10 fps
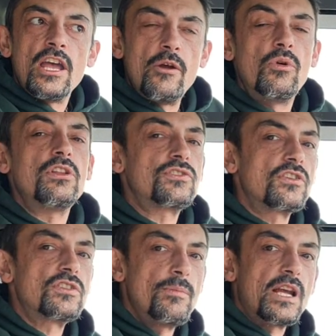it really
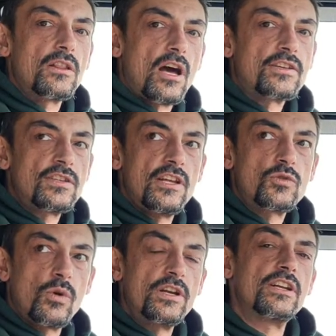starts to make a lot of
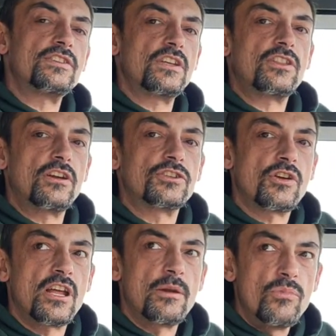sense what it is that they're trying to